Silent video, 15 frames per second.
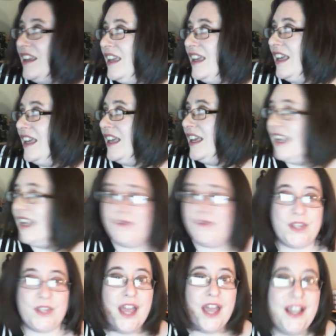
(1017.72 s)

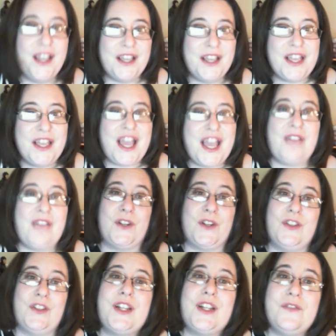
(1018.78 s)
if you're
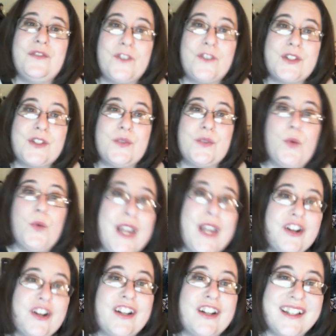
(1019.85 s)
looking for some
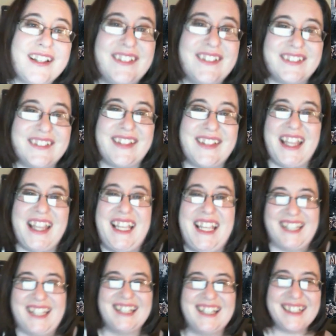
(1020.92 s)
weird, like,
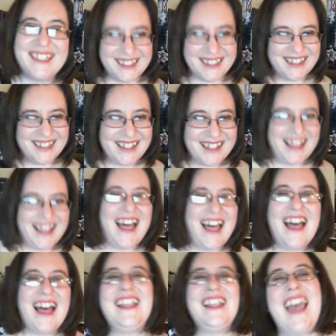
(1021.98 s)

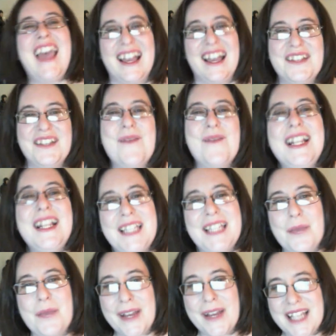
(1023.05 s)
yeah, Mindscape by
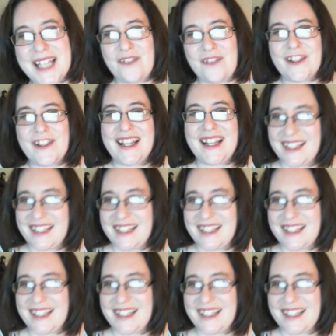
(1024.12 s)
Tal Vellante,